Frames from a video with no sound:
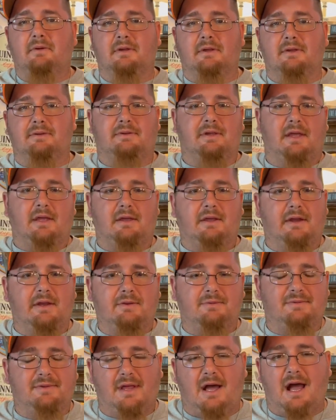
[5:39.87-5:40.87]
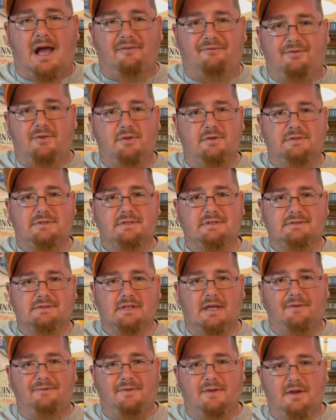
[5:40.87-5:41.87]
it's like it is with hot foods and
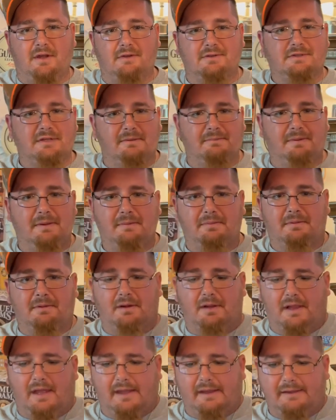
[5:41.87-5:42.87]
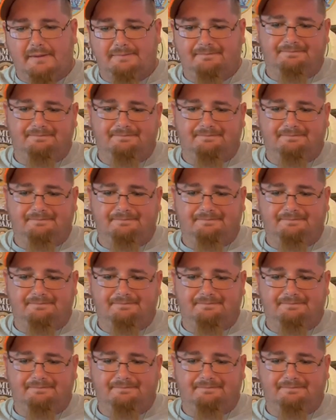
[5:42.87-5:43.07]
stuff, you know, some people are like,